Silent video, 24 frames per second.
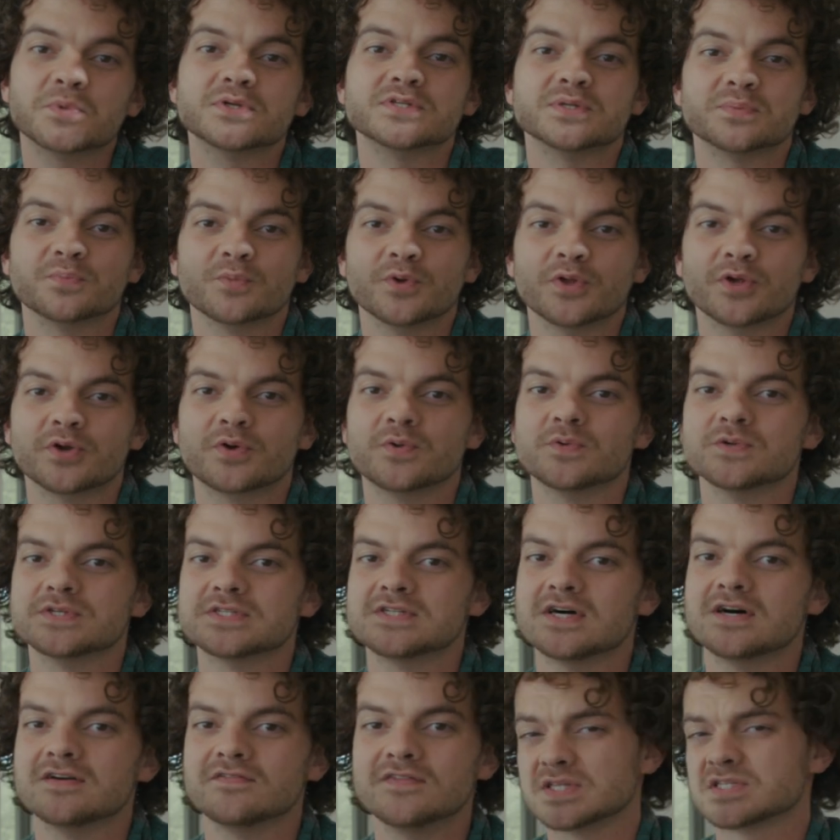There's some really cool
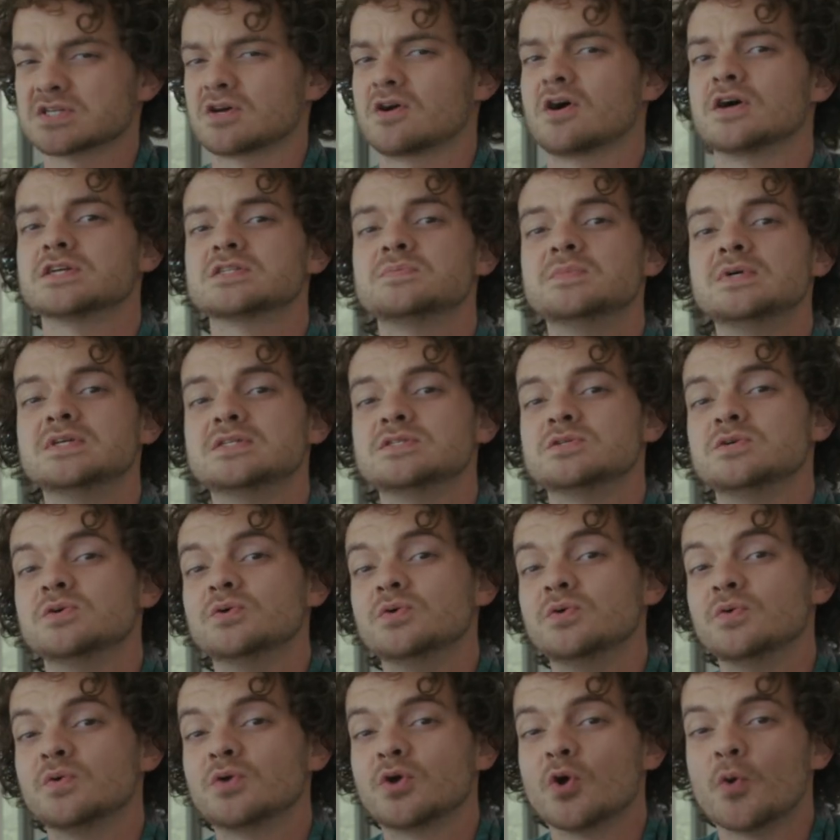stuff. It's caused me
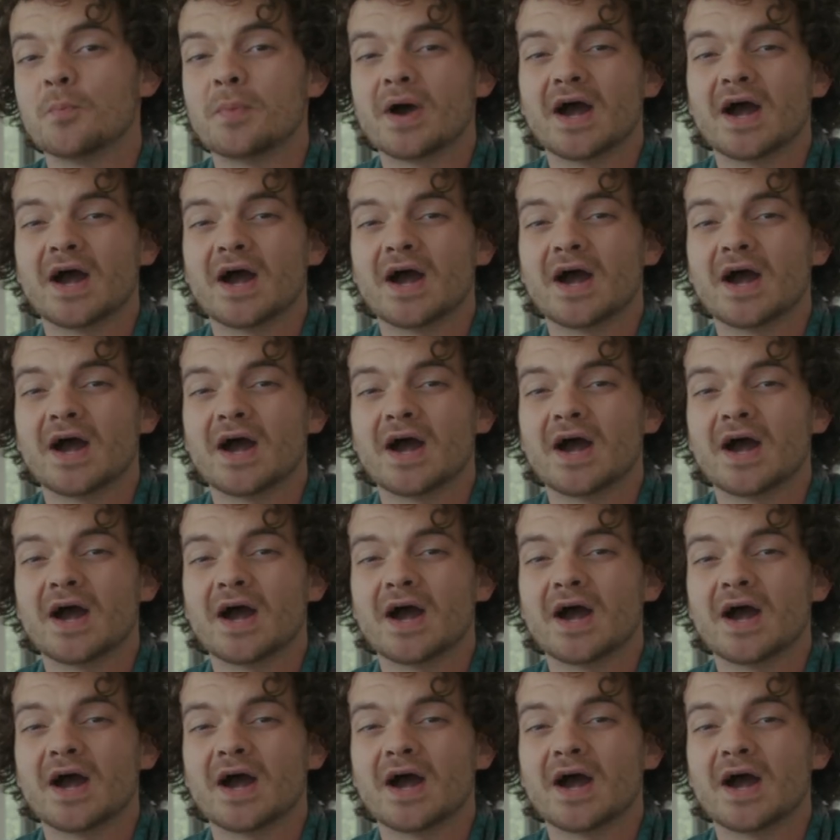to go